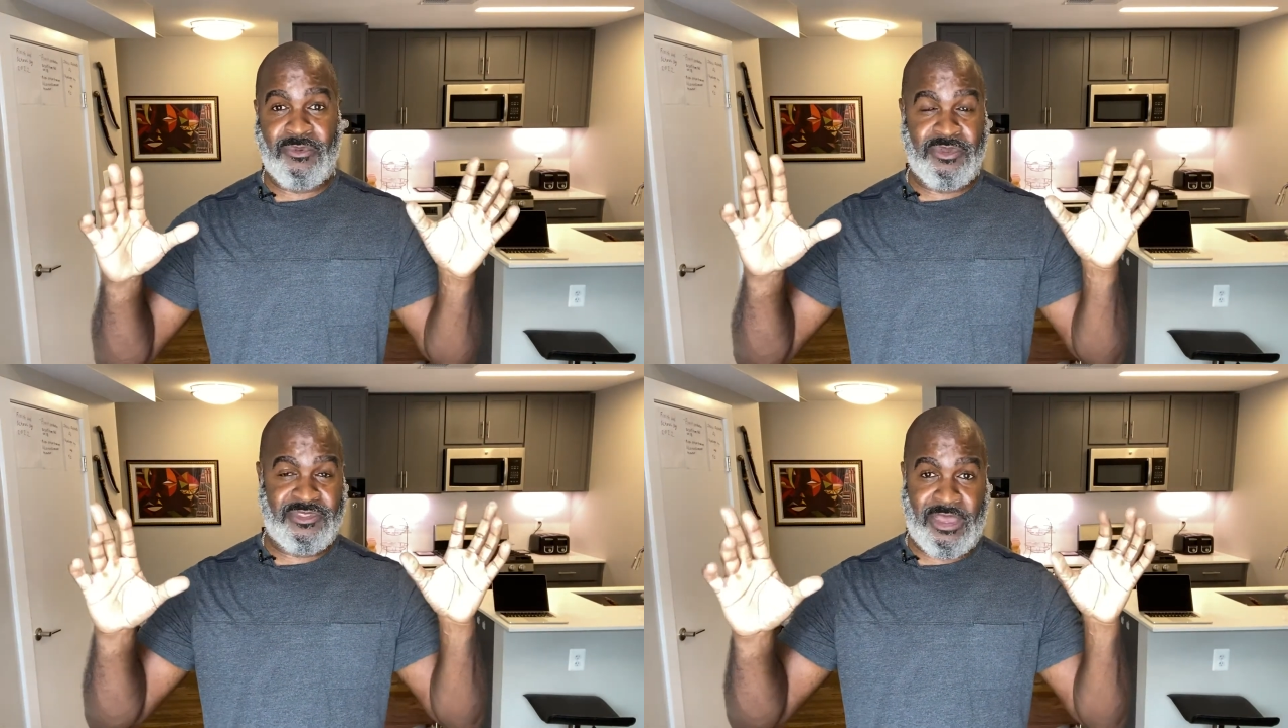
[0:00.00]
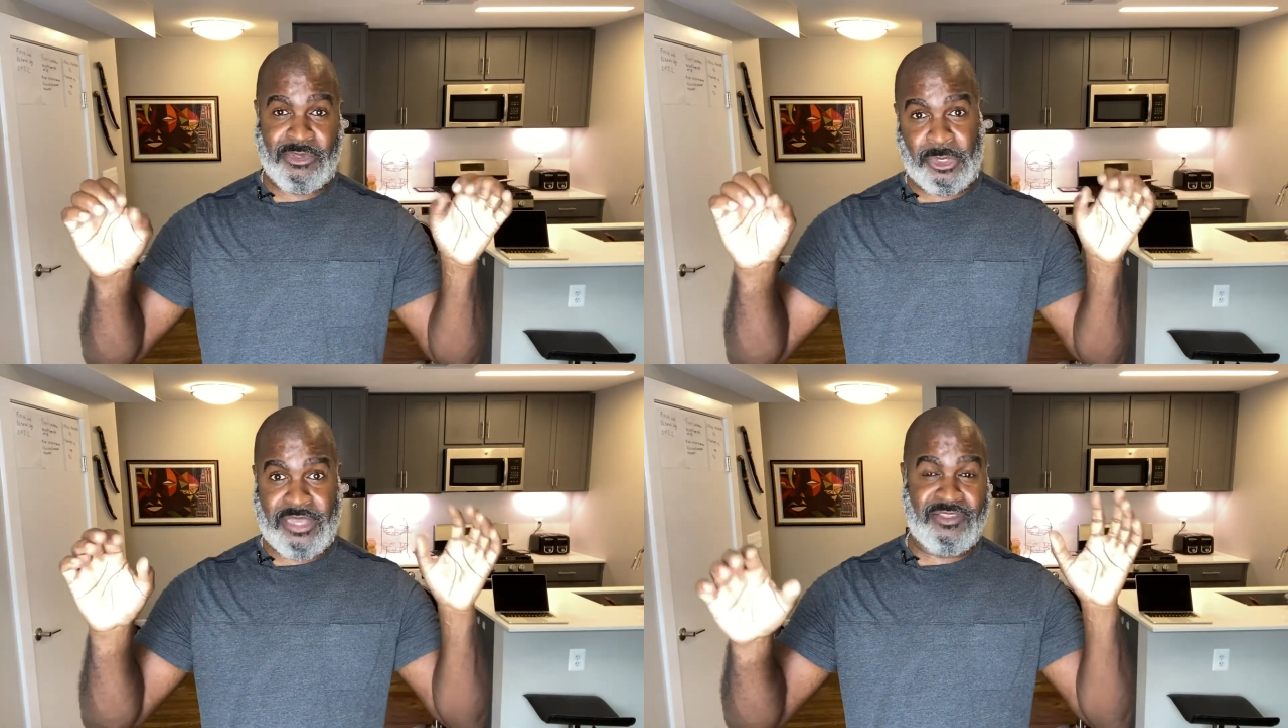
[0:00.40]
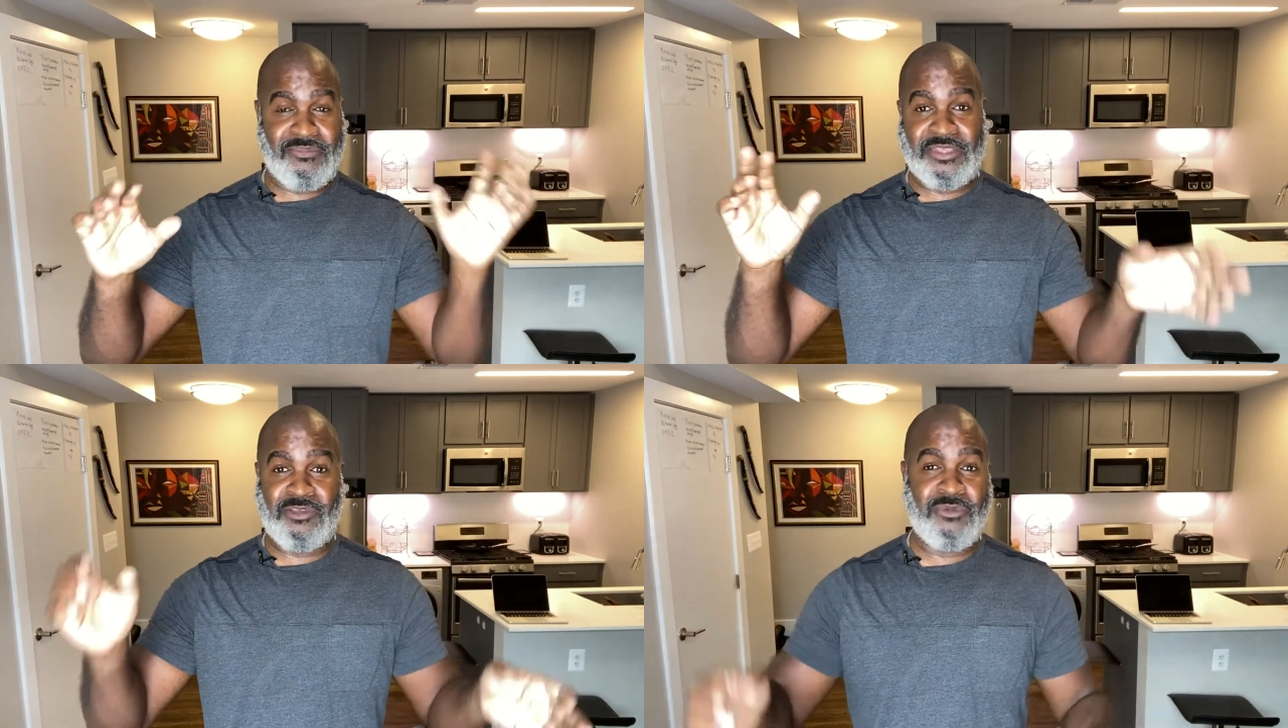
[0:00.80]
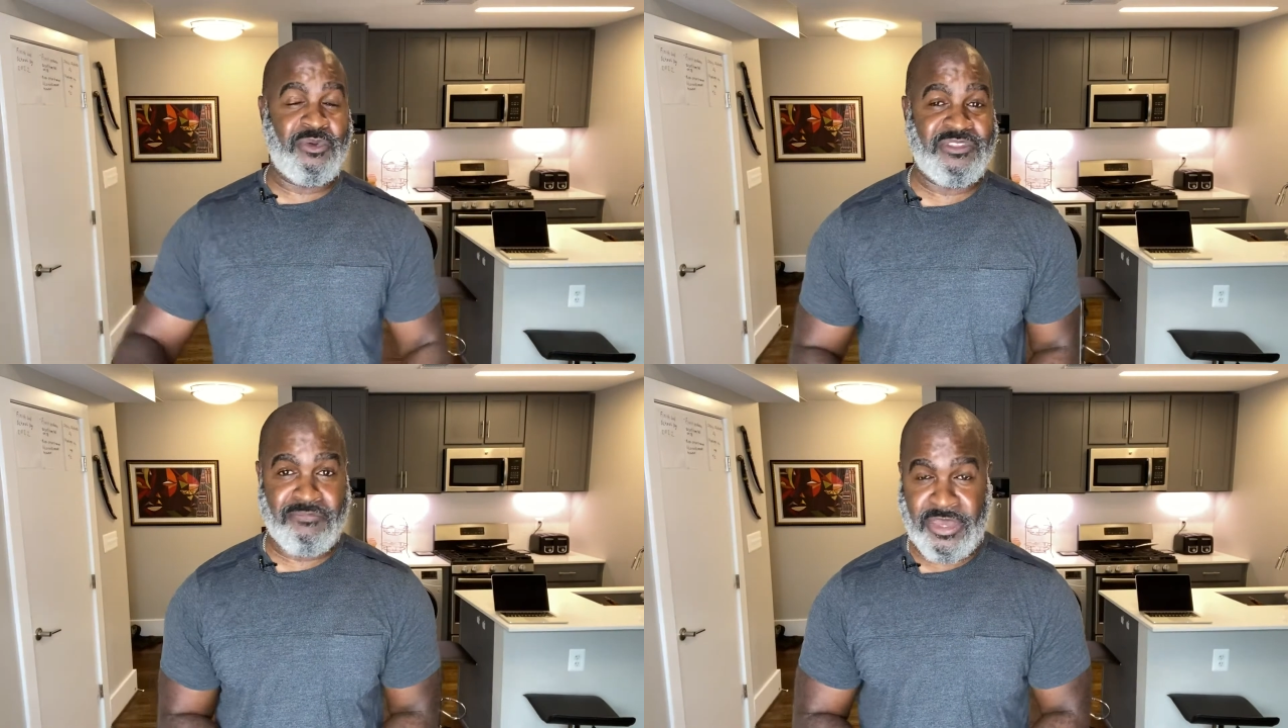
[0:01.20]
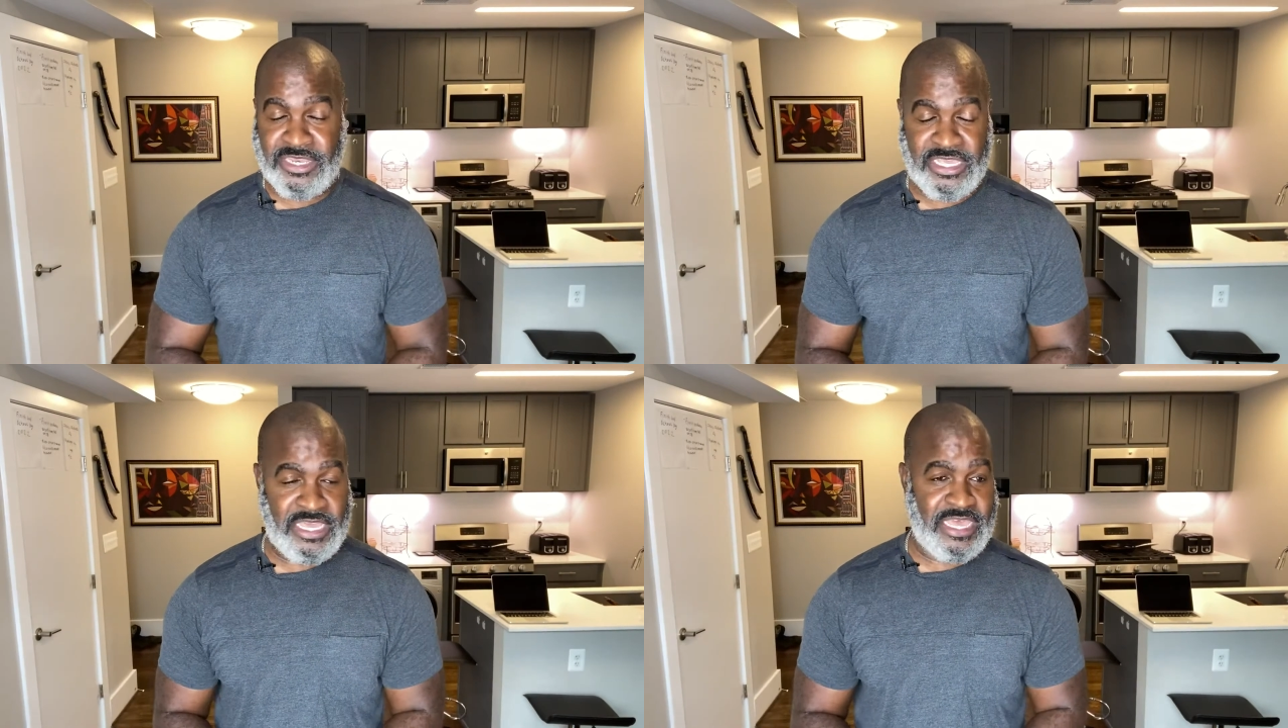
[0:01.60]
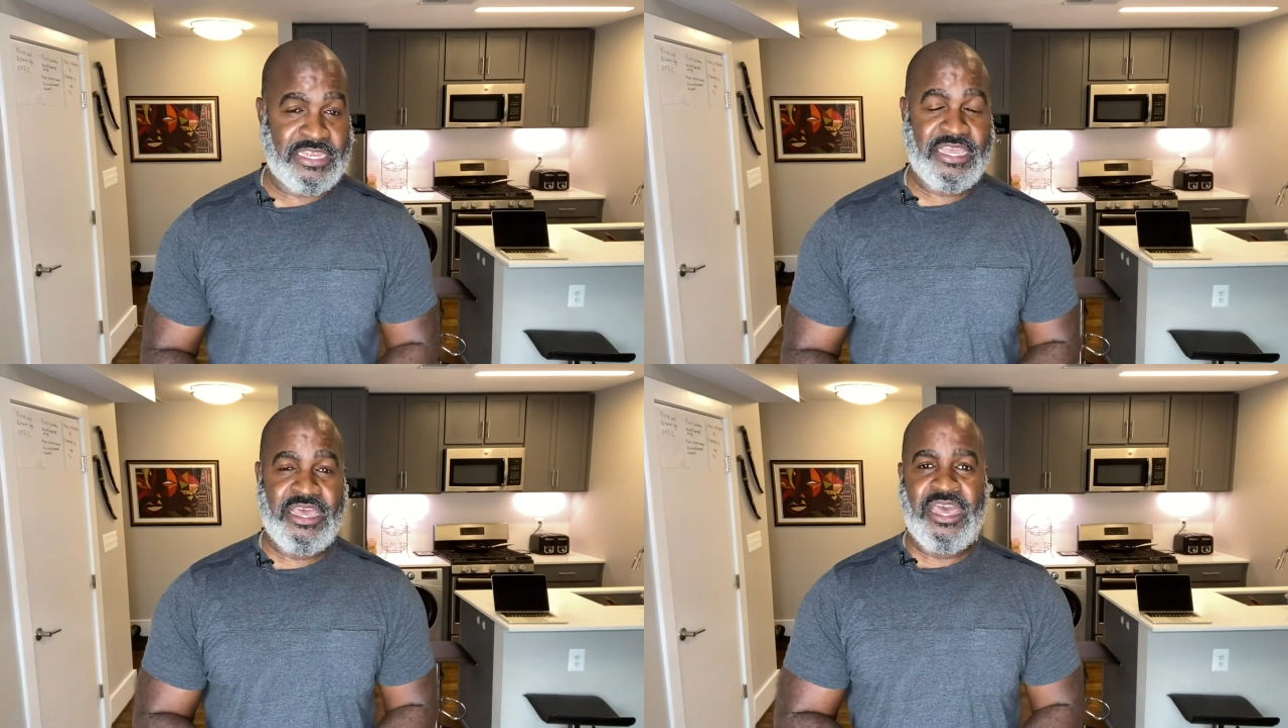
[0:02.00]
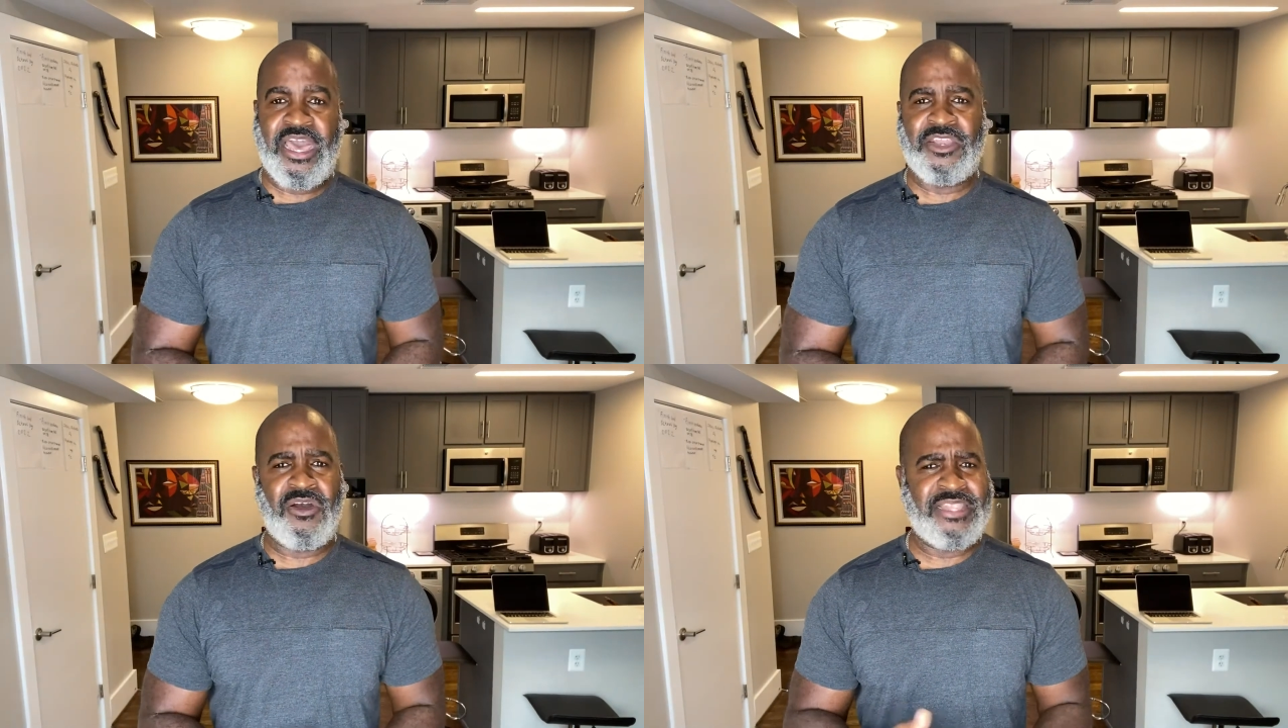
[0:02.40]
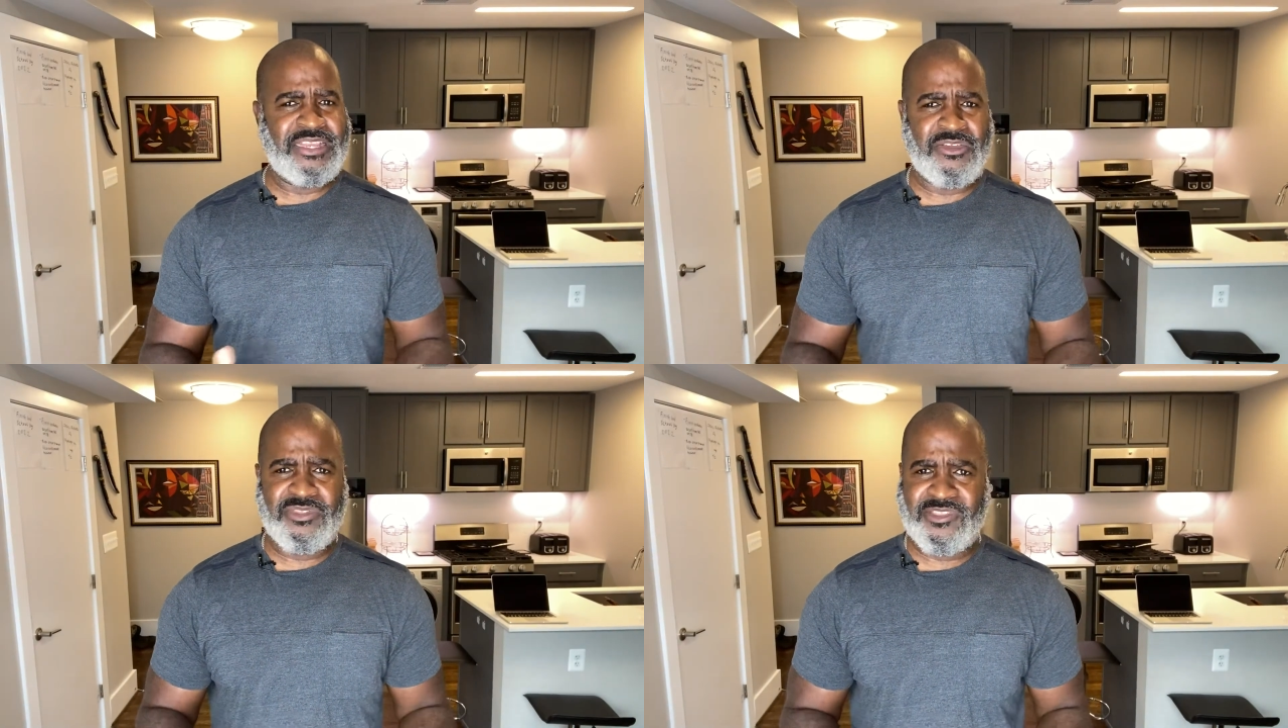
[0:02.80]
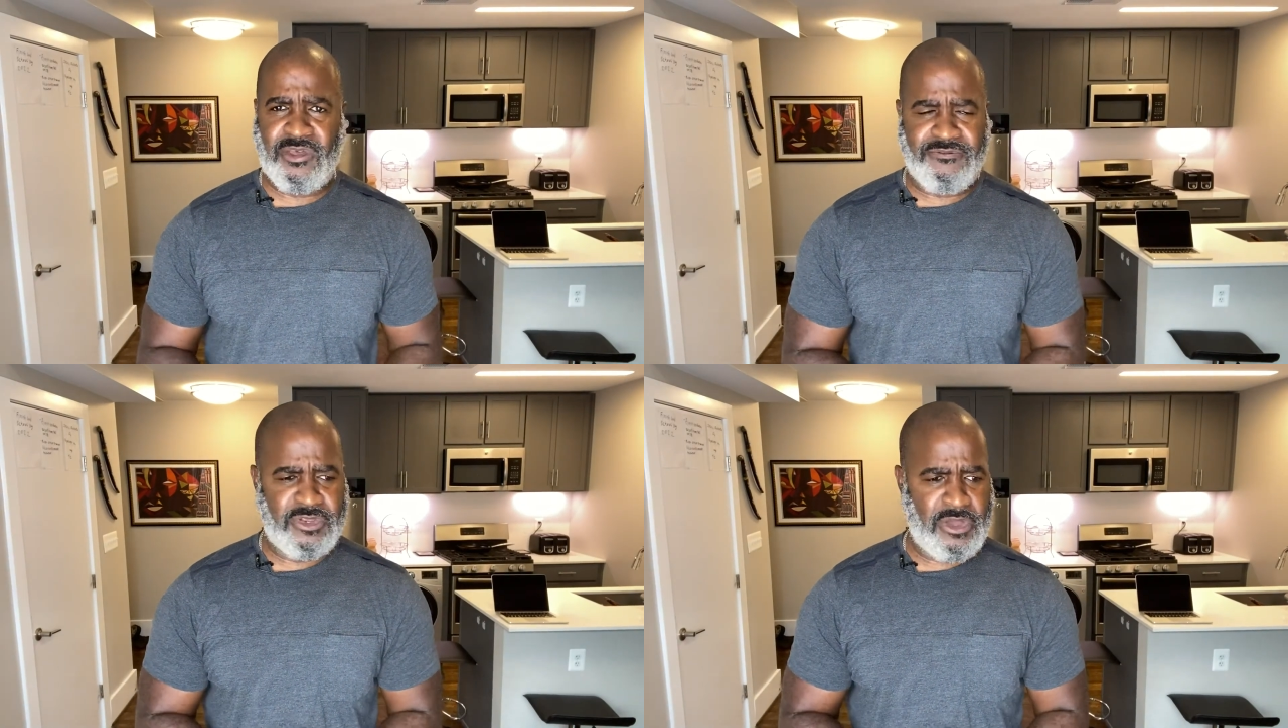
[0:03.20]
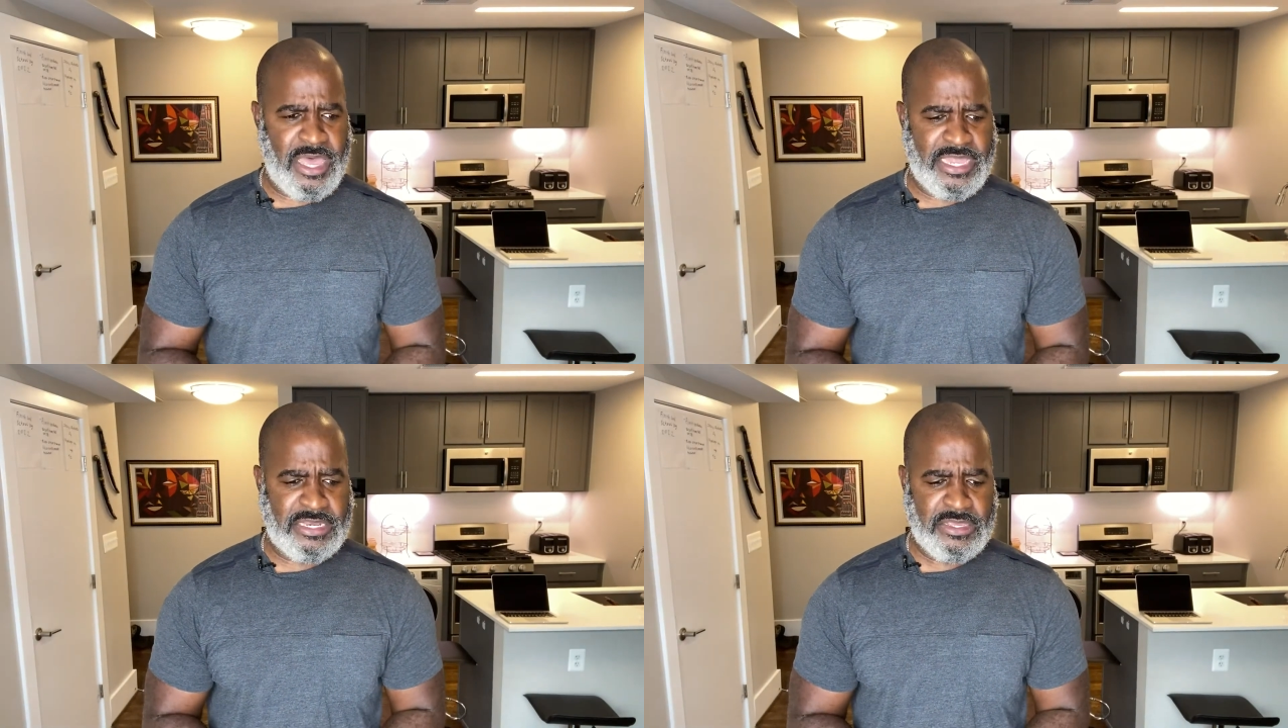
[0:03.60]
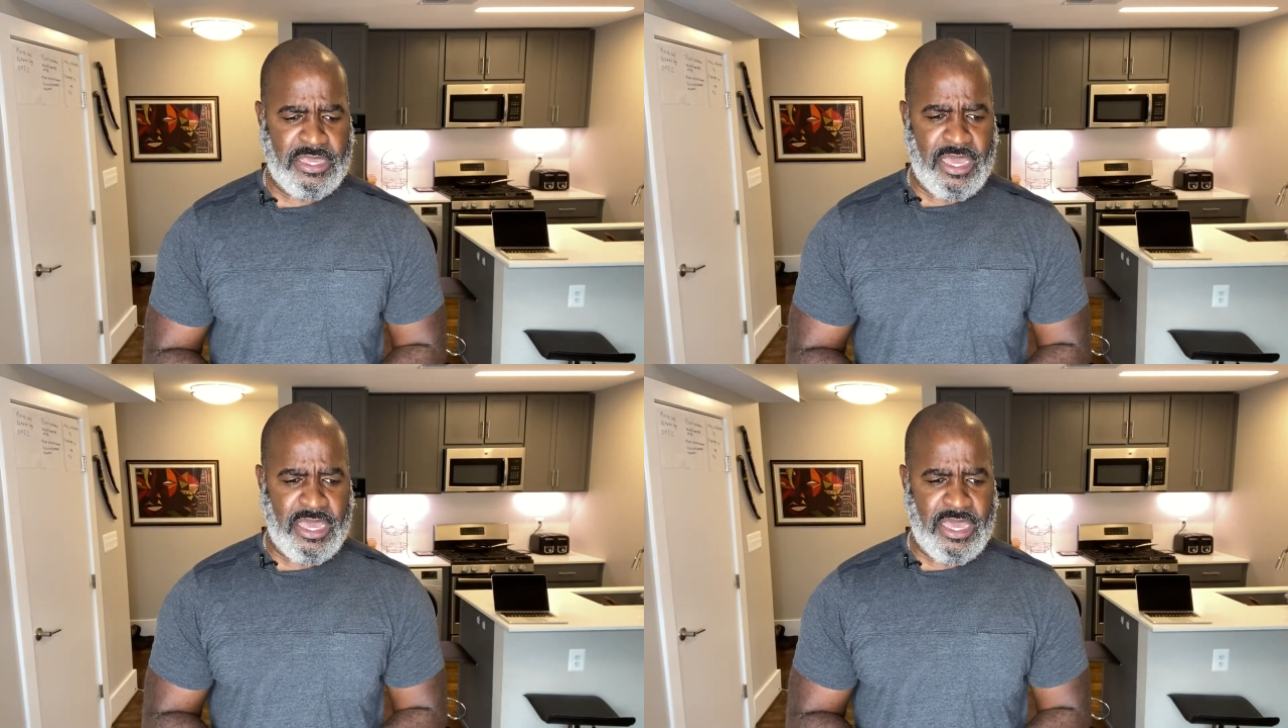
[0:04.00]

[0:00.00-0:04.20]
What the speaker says: I was trying to make the most money and all that good stuff, you know, and